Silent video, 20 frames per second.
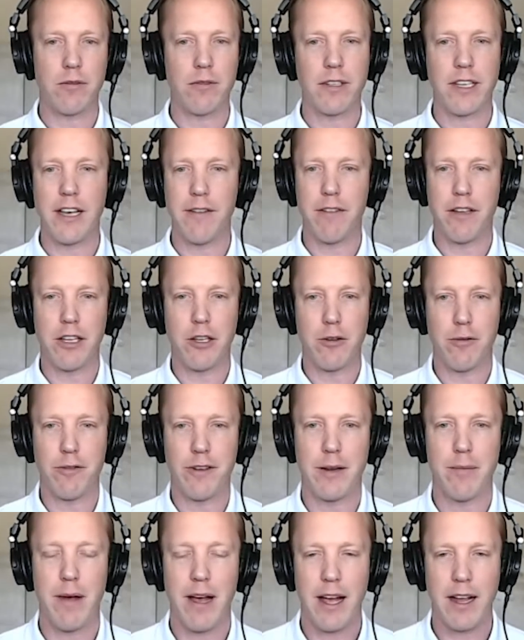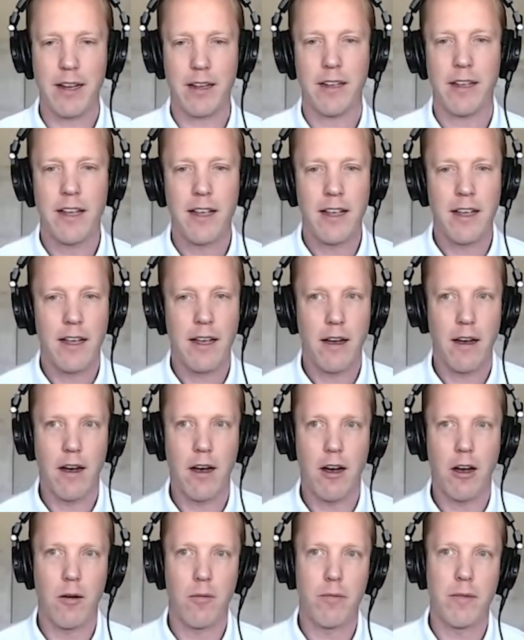giving you feedback.
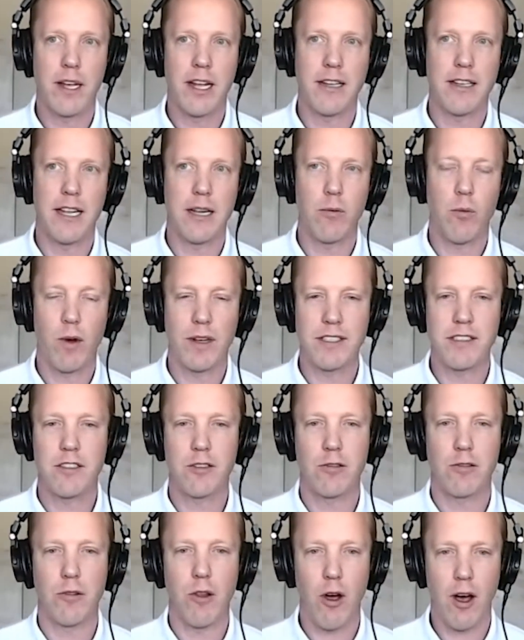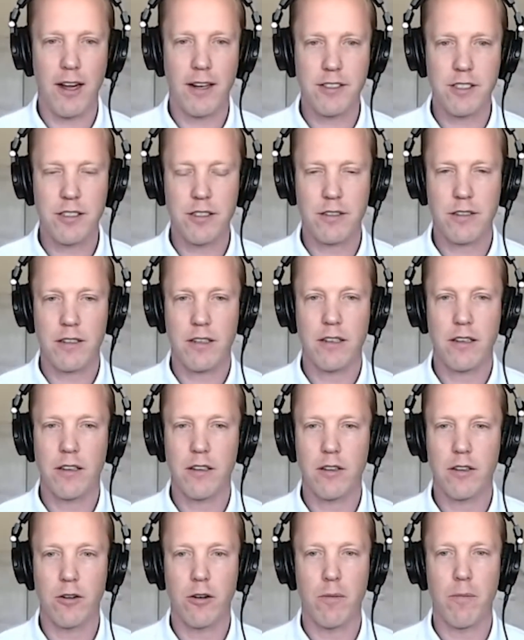And then once they're launched,
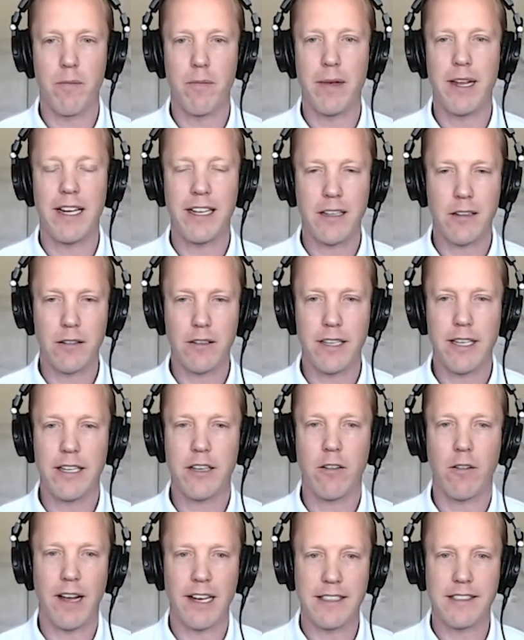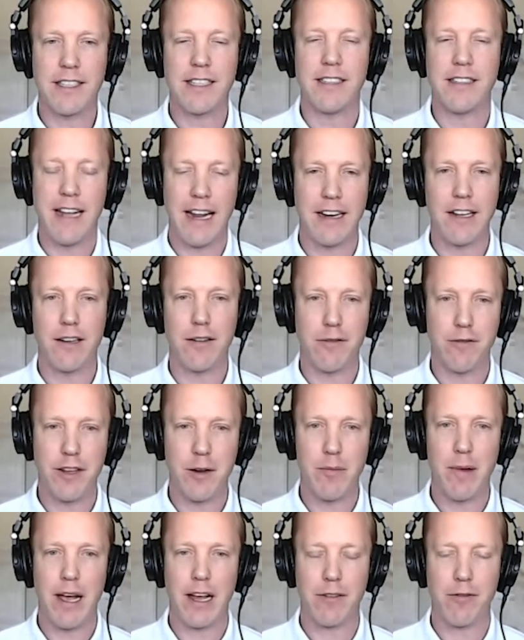they're immediately collecting data and
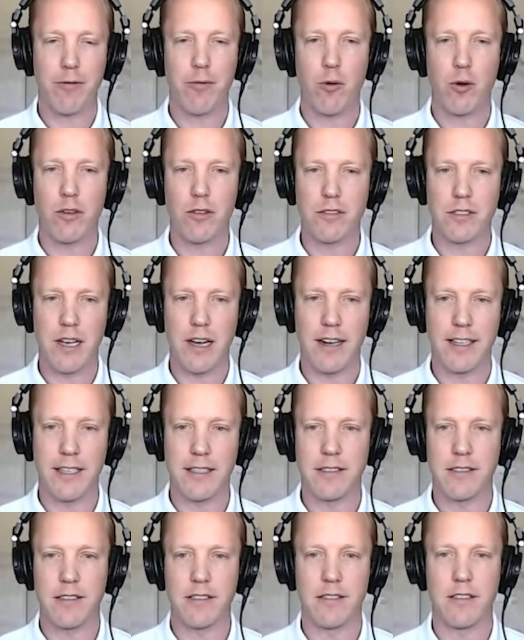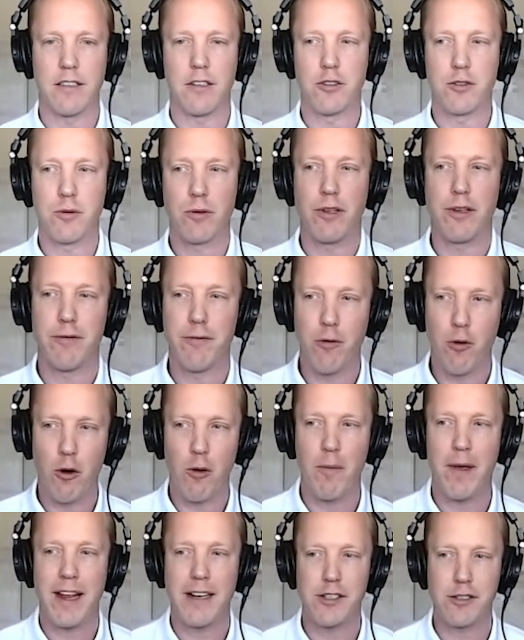feedback for those audiences. And there's really
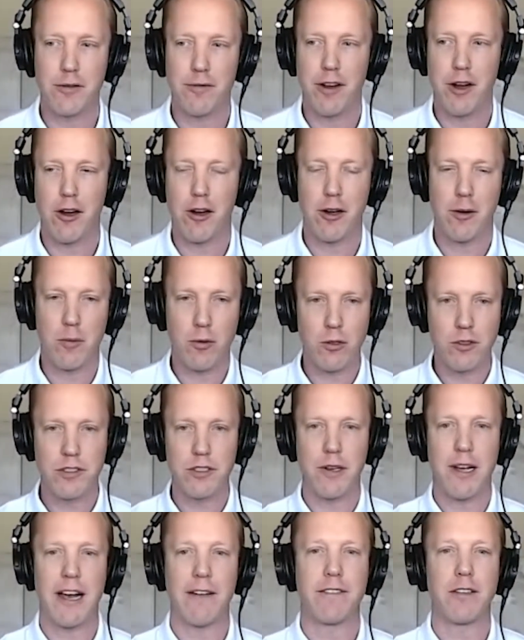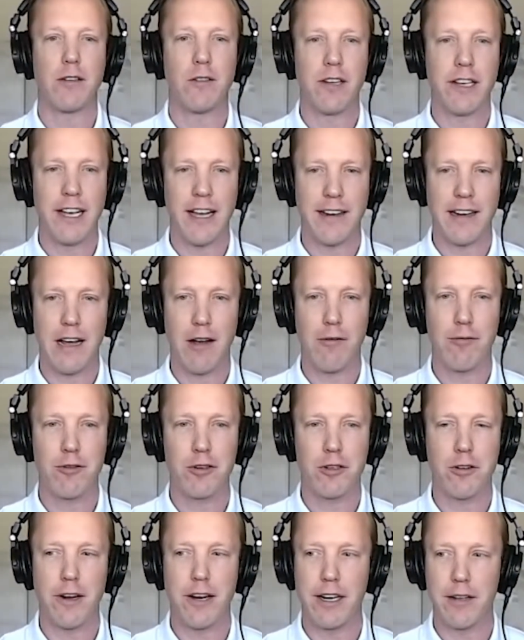4 major variables you have to look at now for
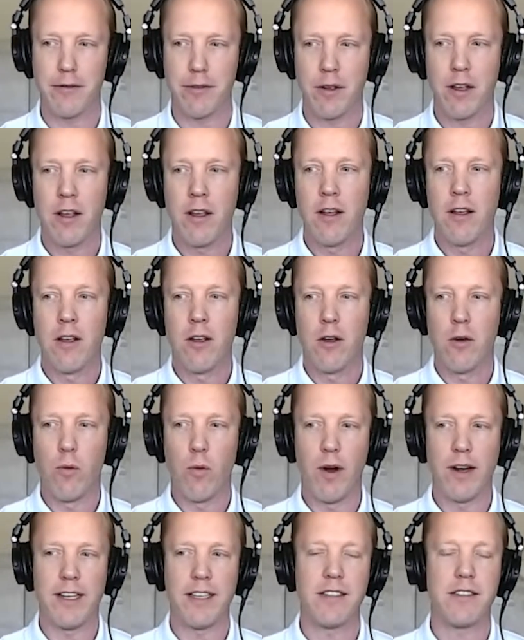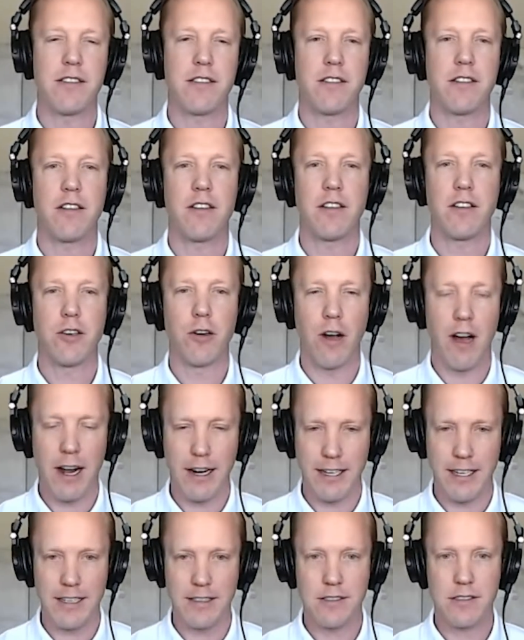creative. One is your
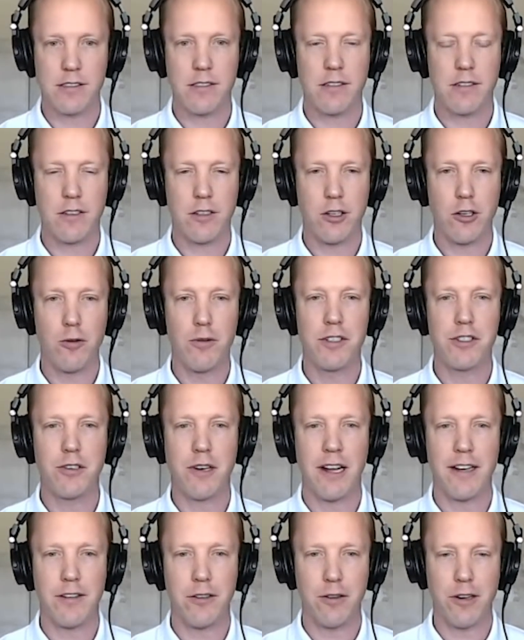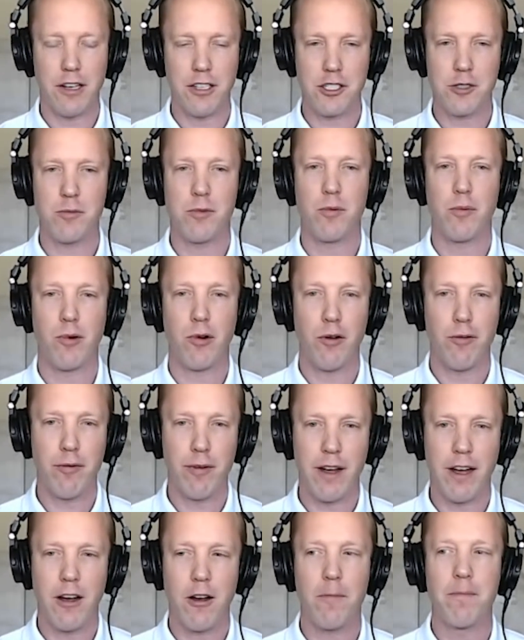audience. Who is your ideal customer
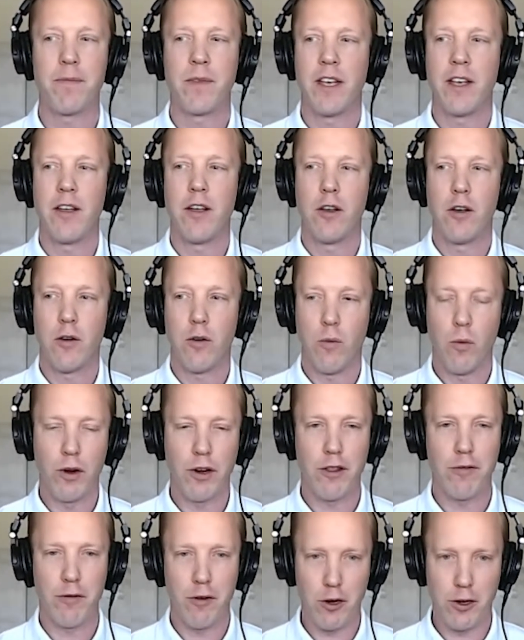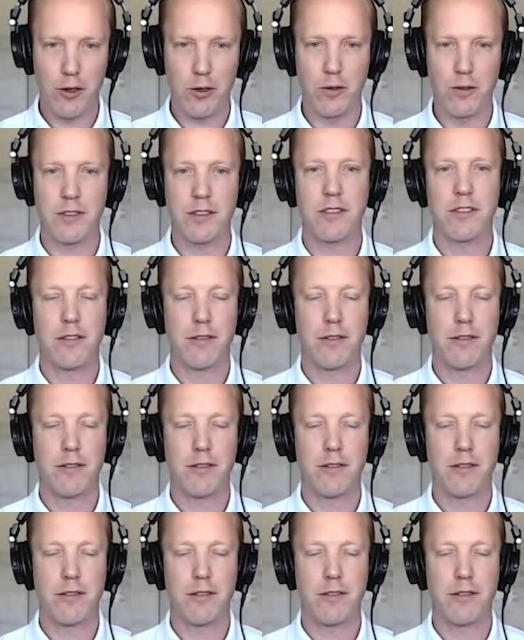profile? What are the verticals